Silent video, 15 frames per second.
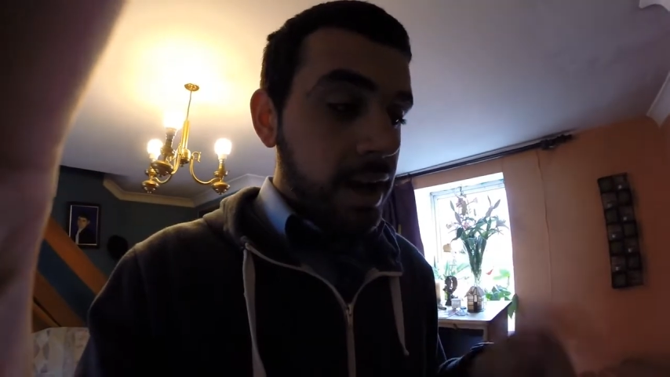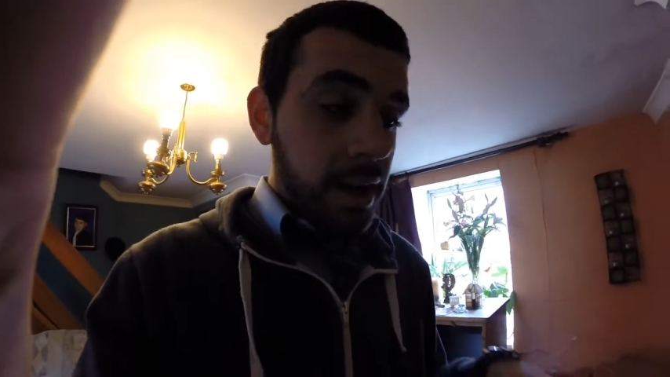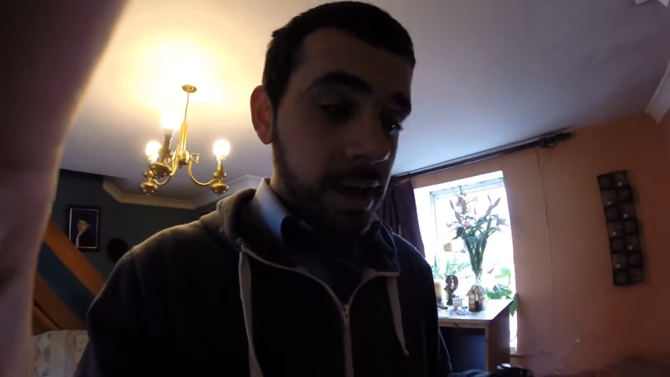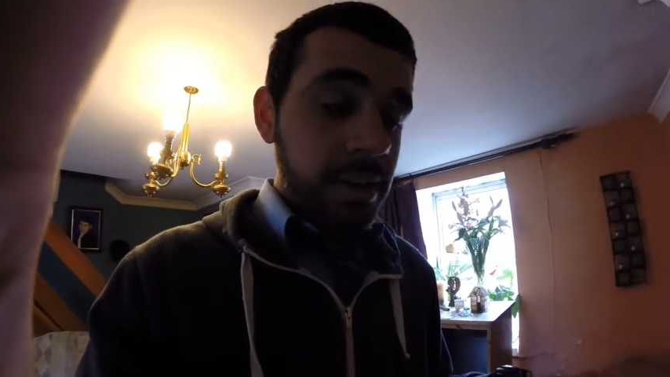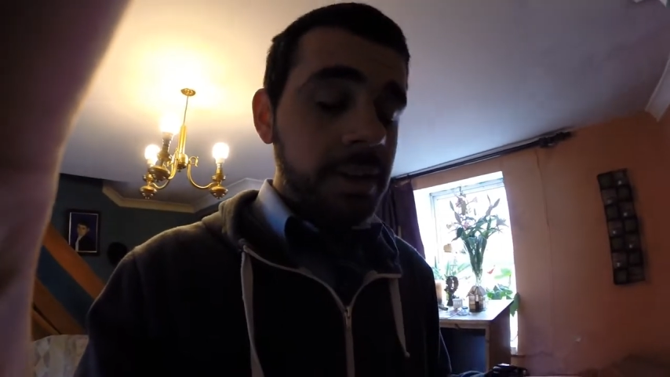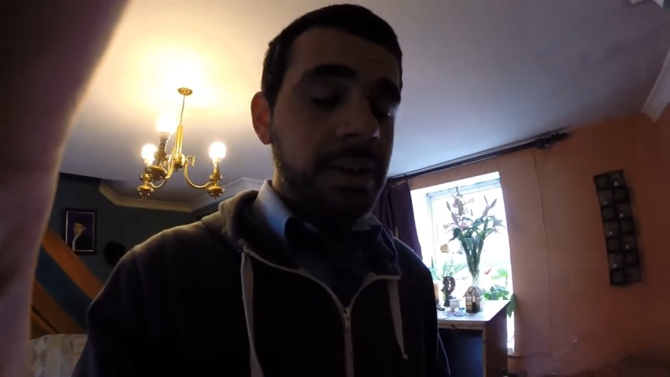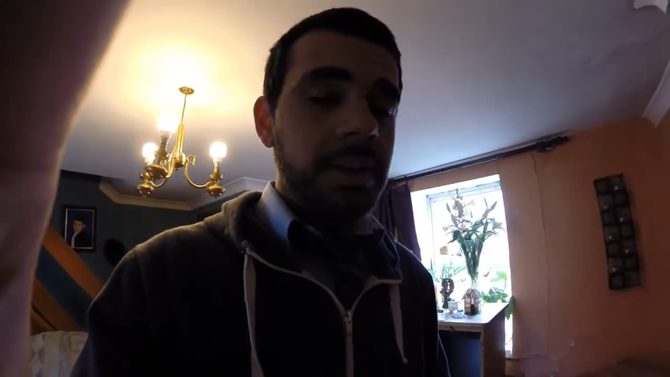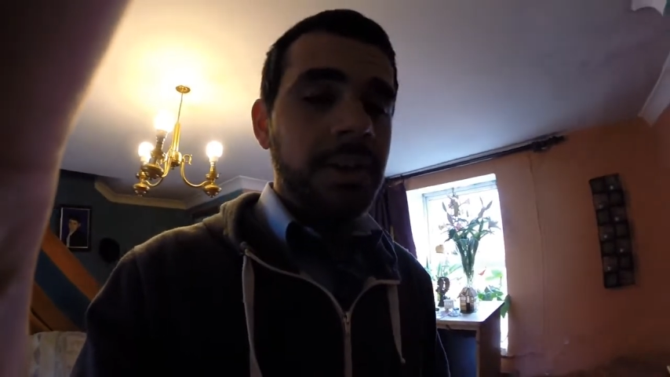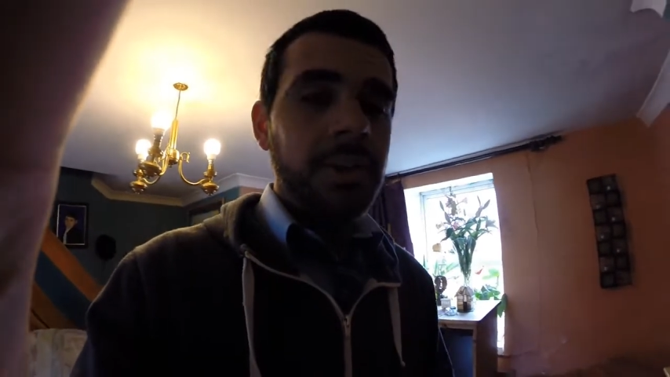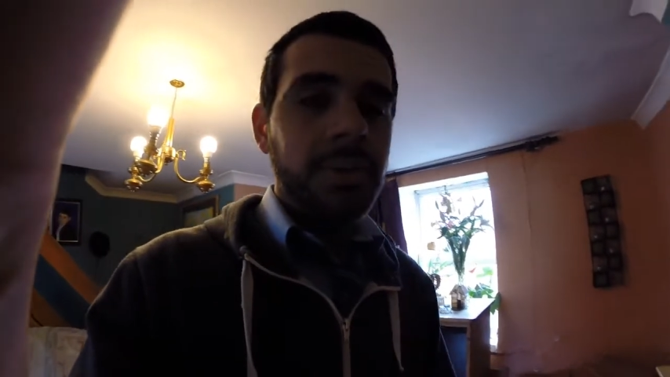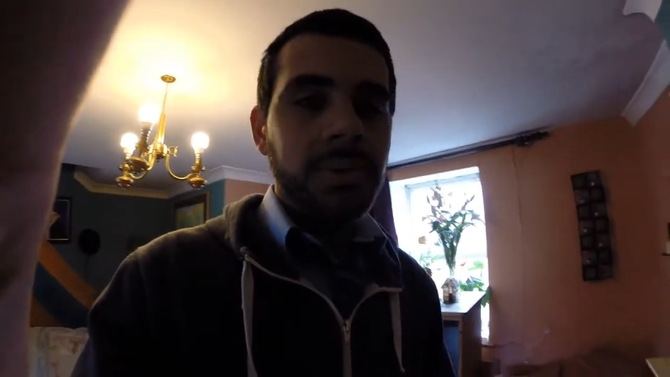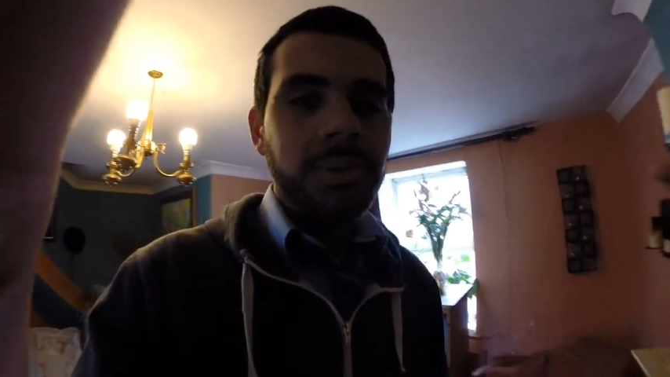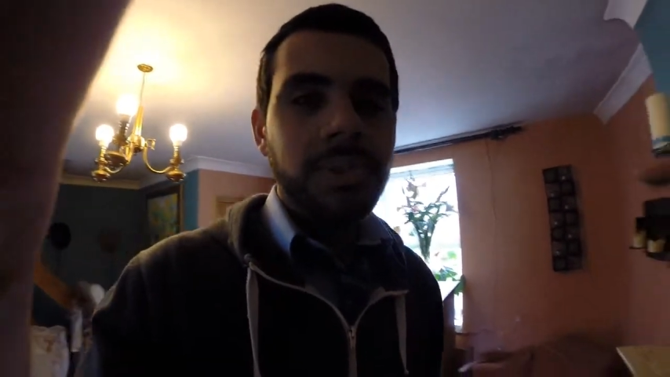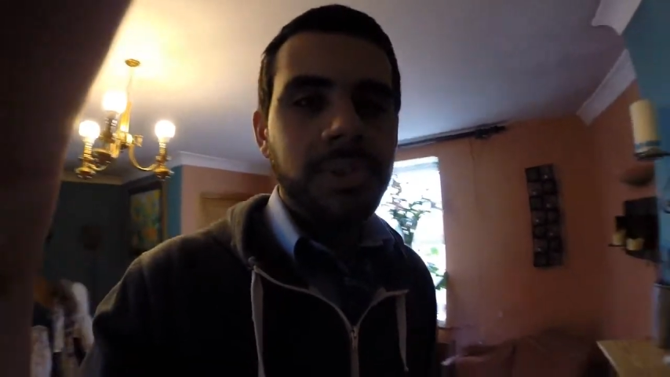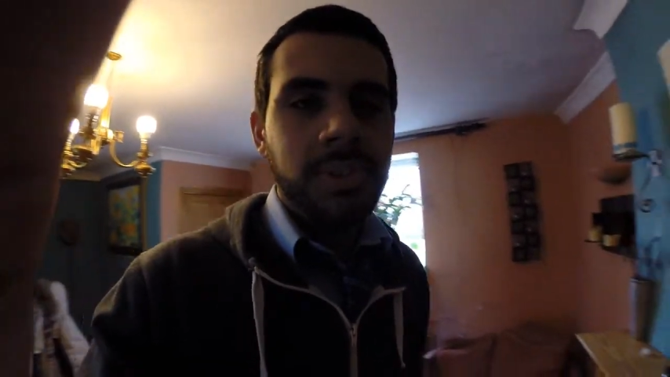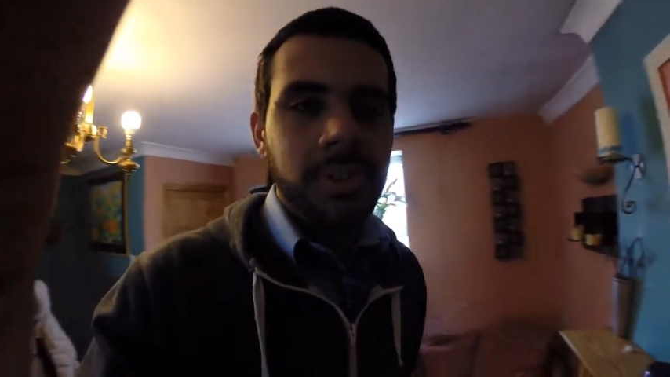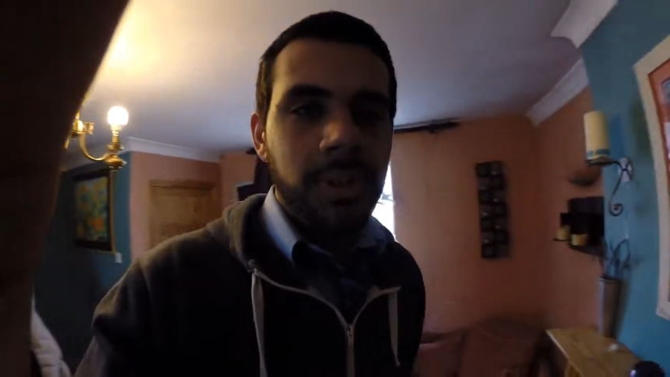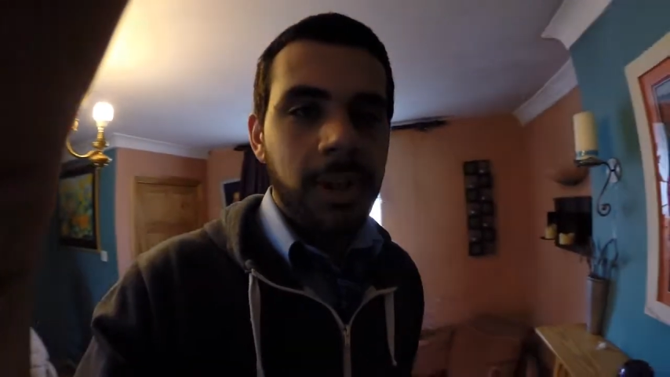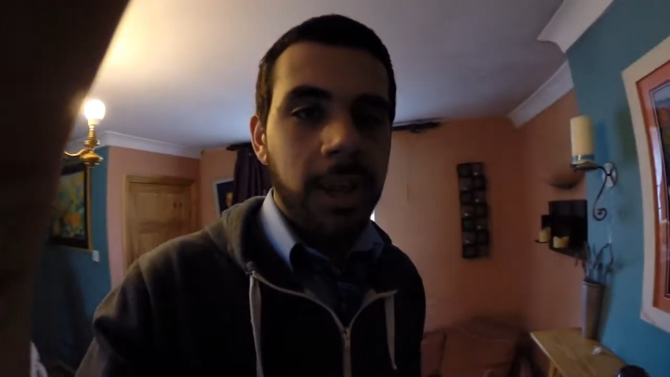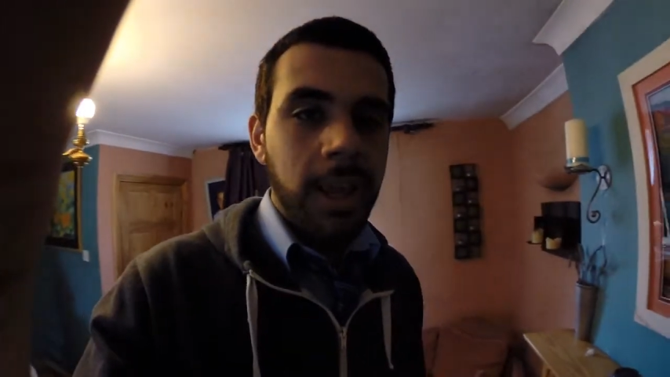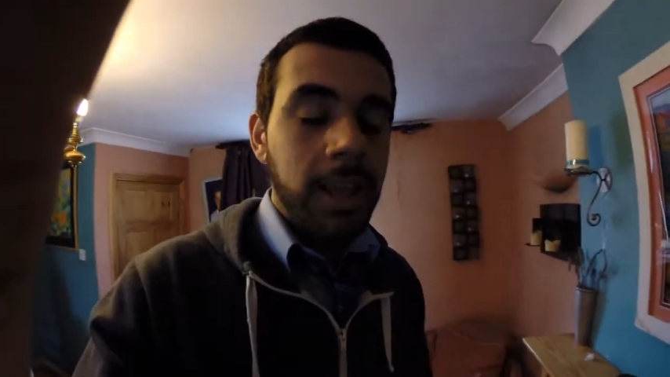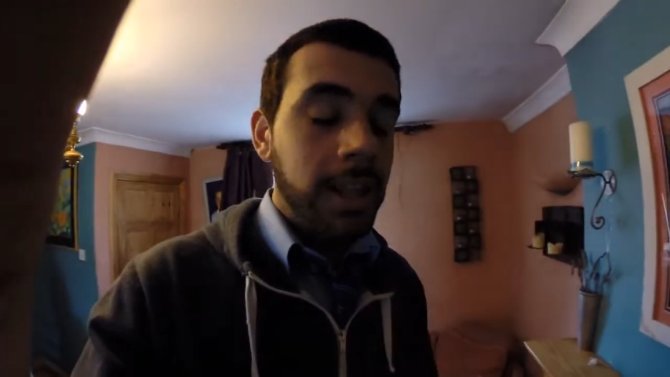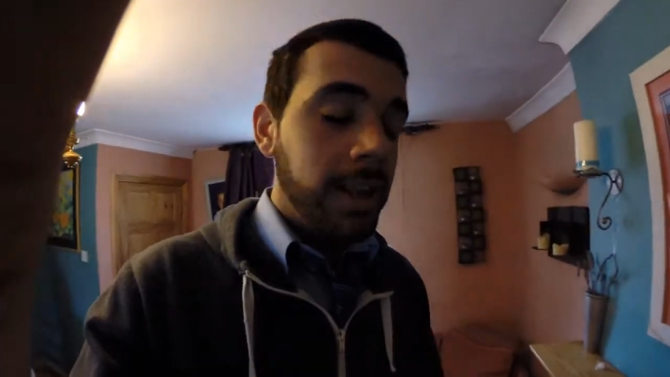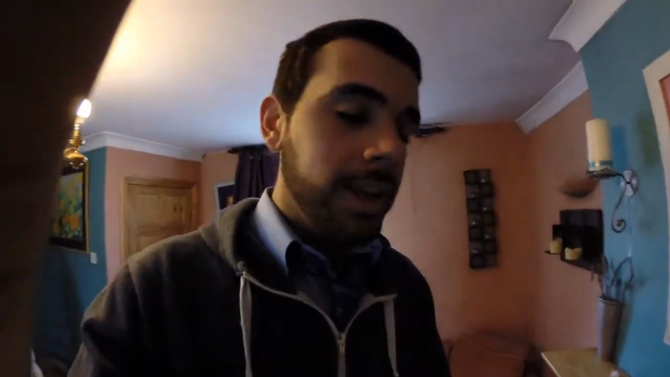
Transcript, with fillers: I'm gonna use a